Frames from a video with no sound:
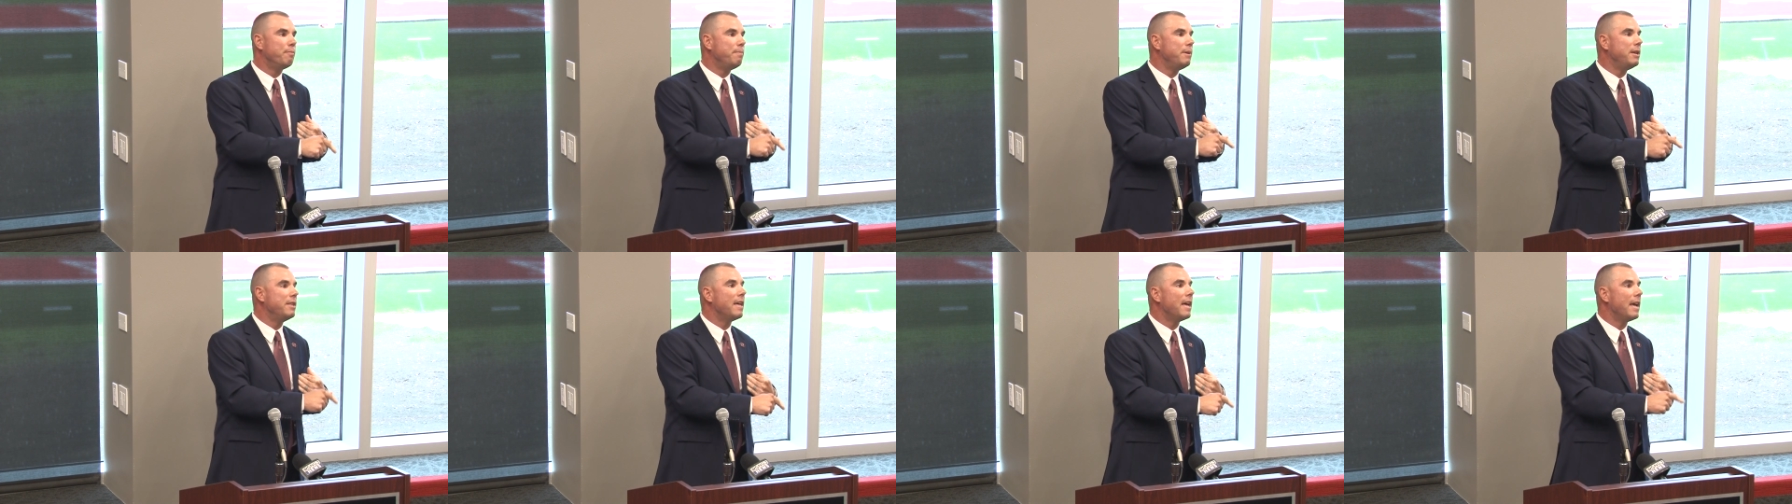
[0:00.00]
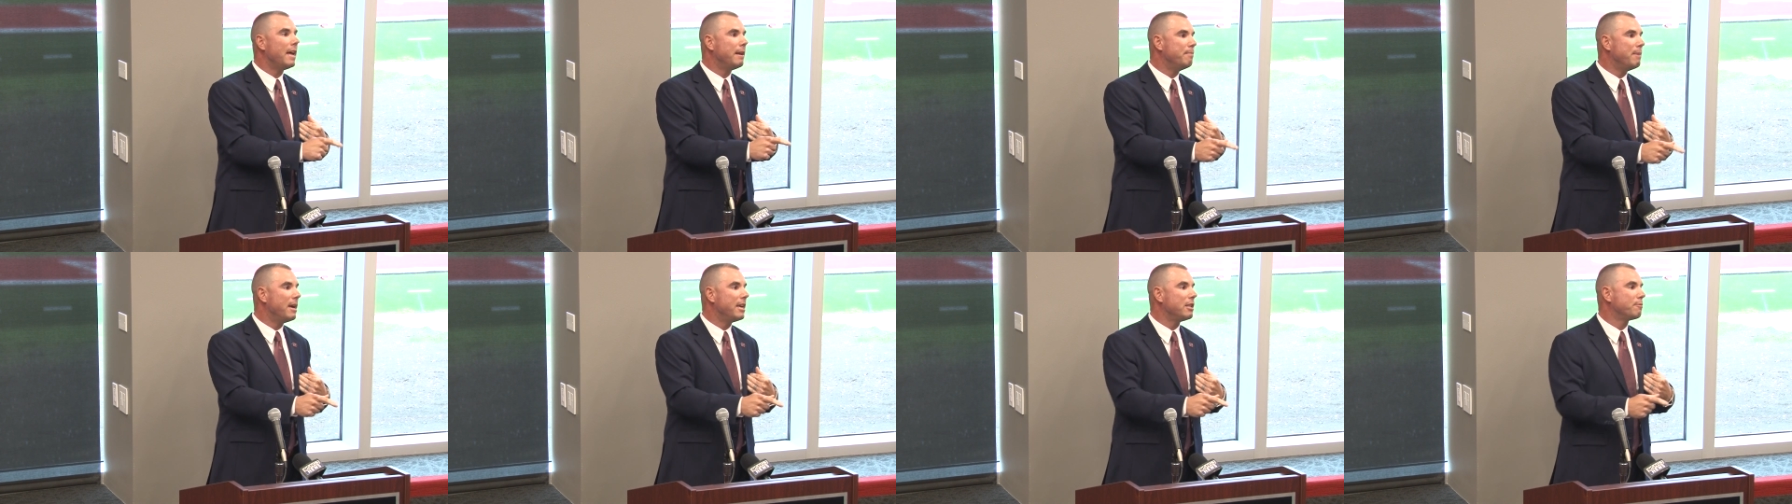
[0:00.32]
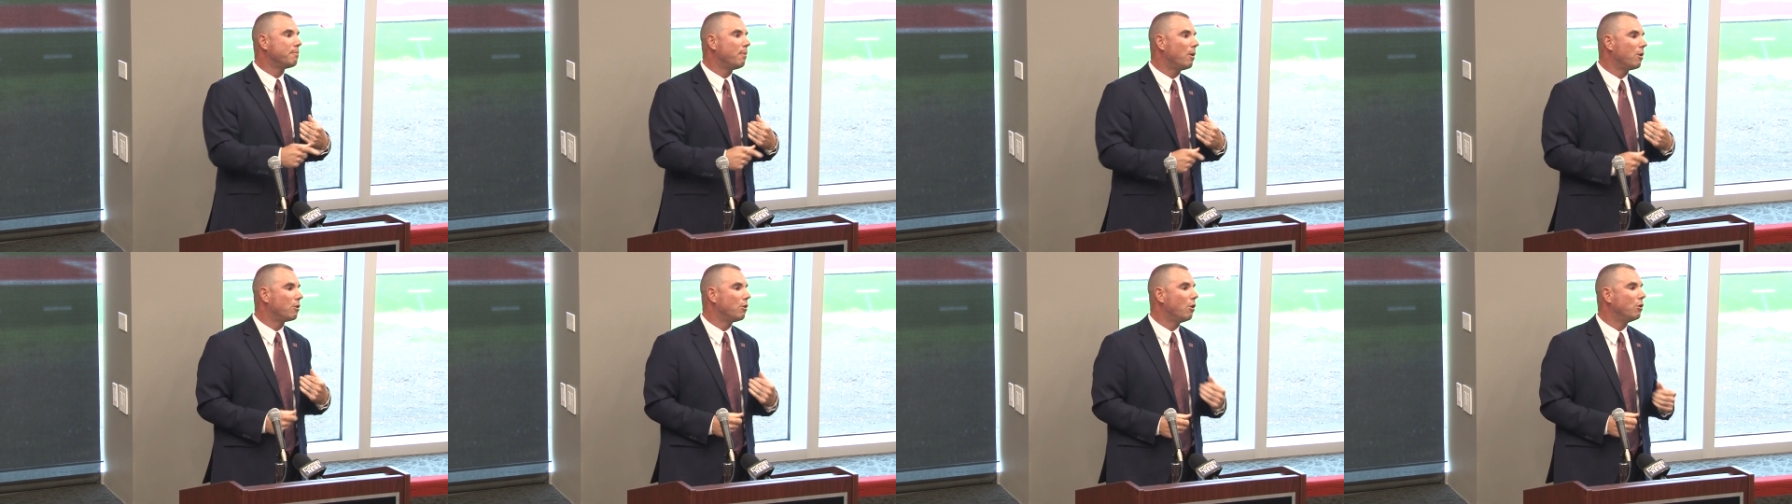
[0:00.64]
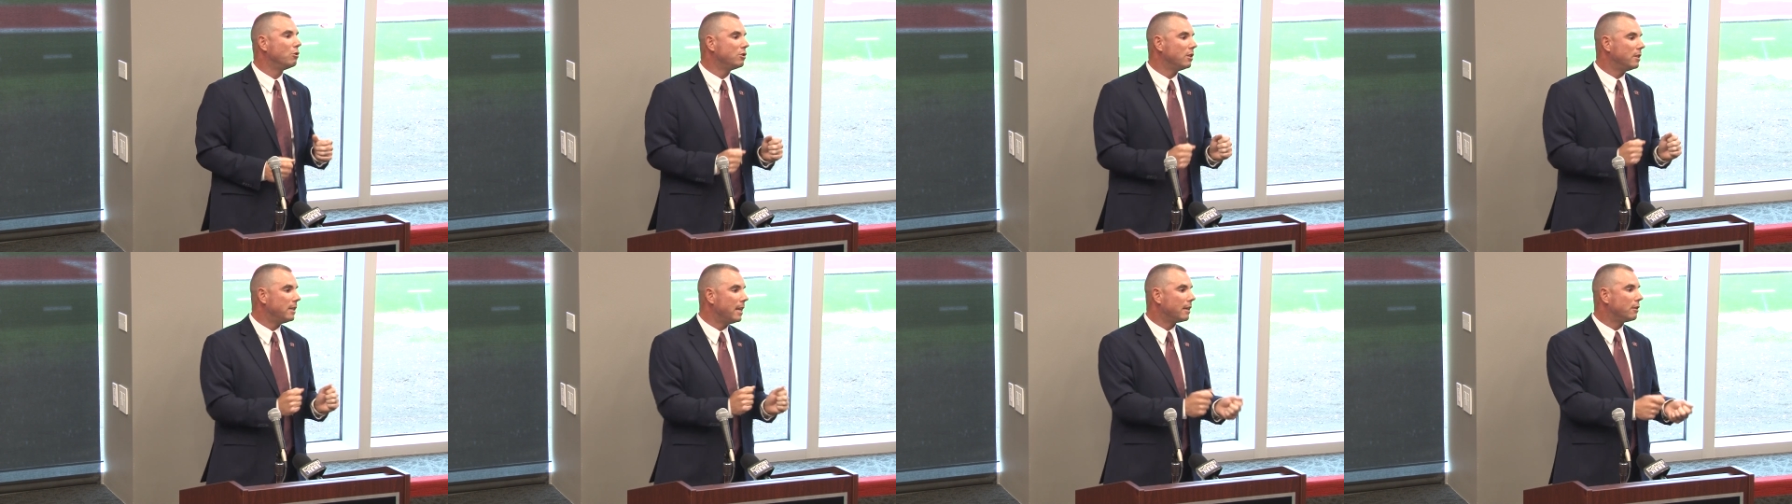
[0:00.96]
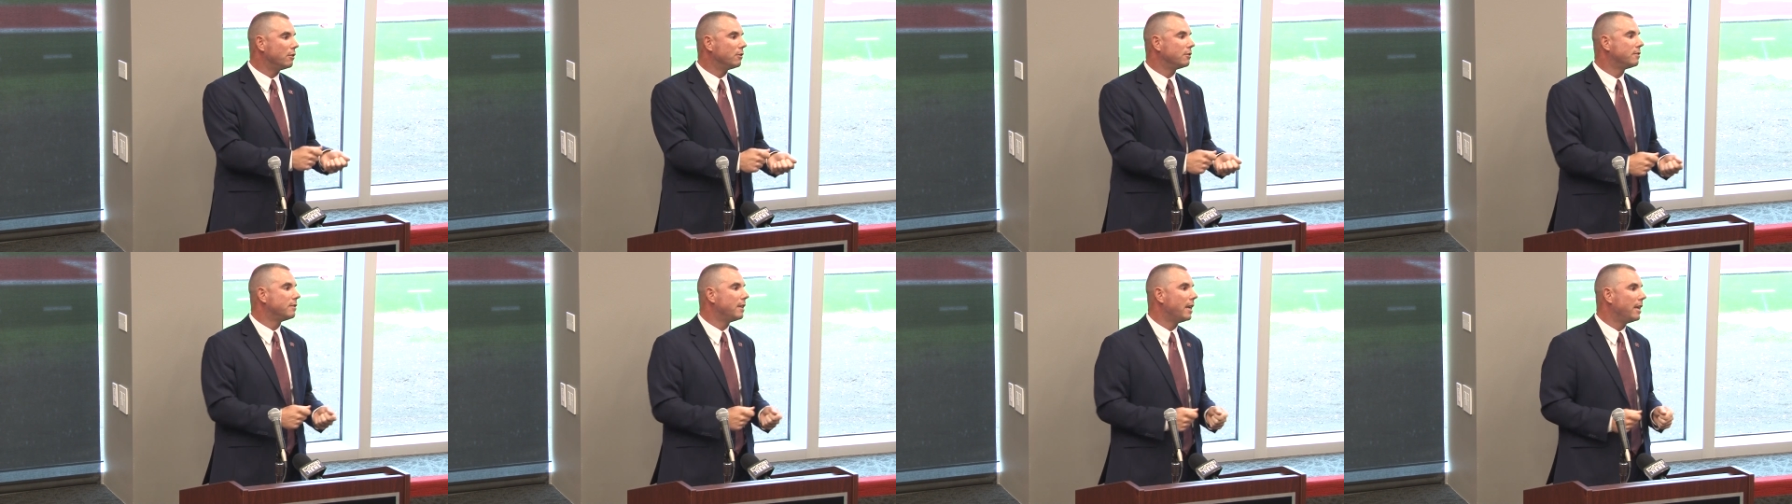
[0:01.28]
be the head baseball coach at
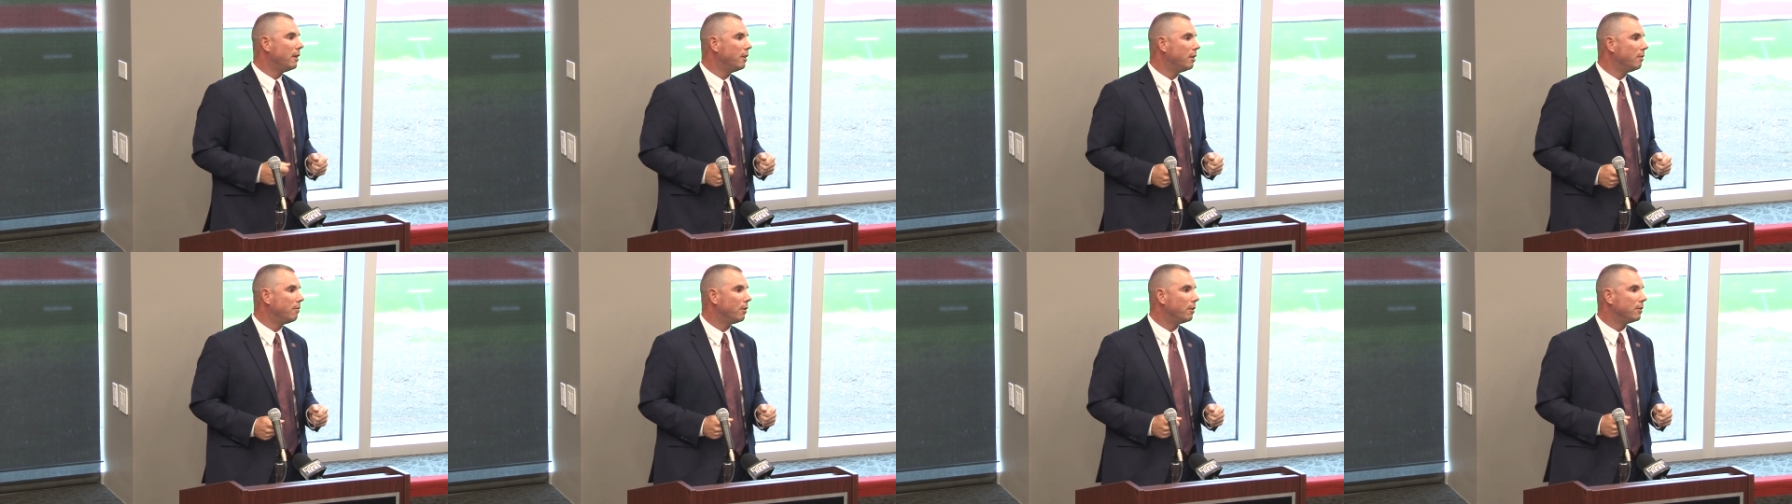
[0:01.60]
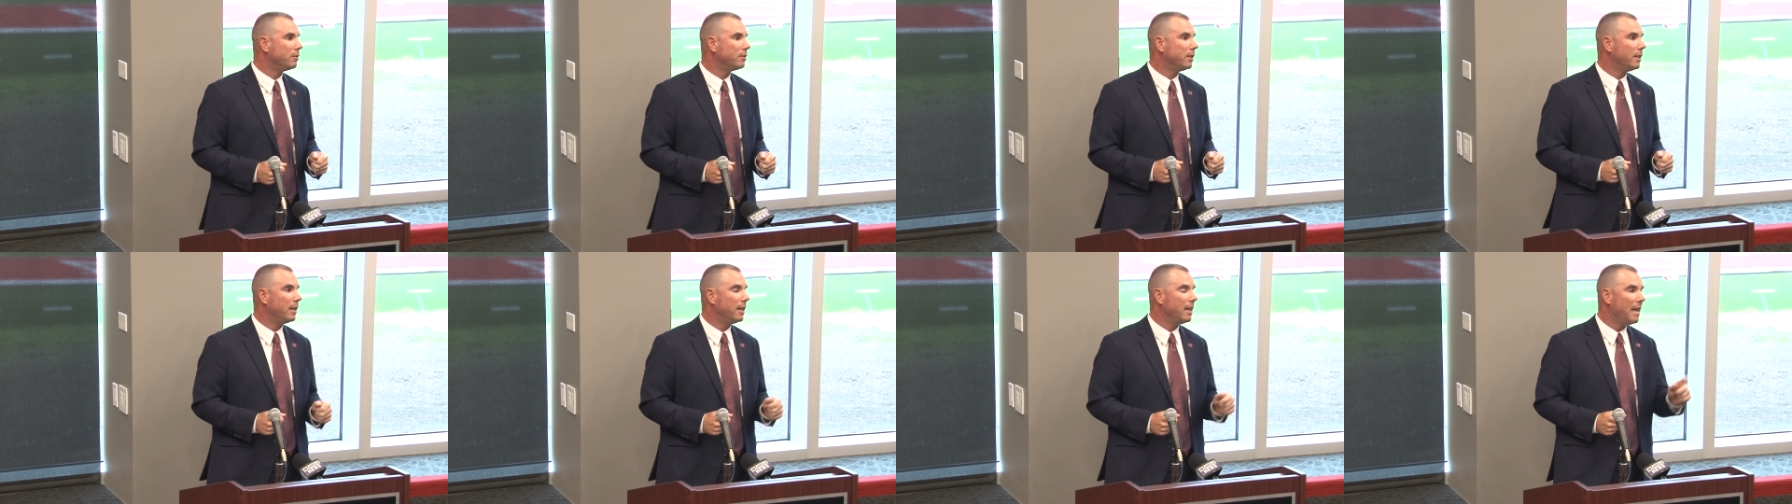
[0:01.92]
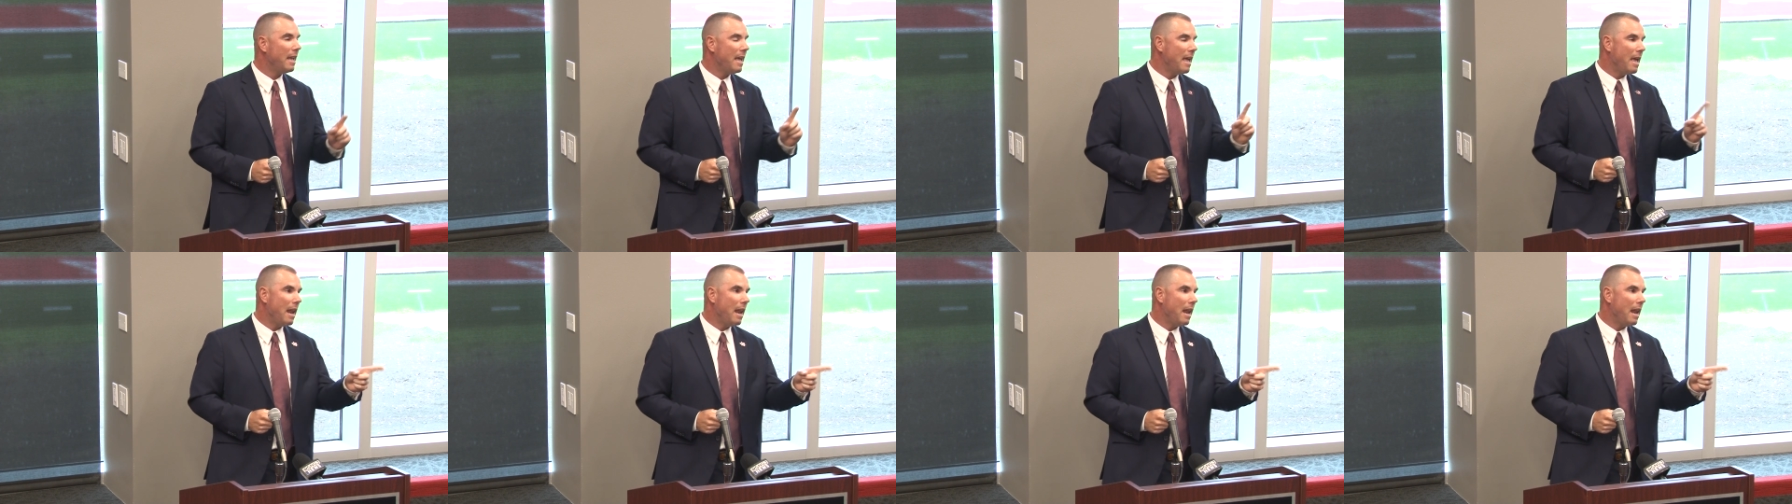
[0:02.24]
Nicholls State University.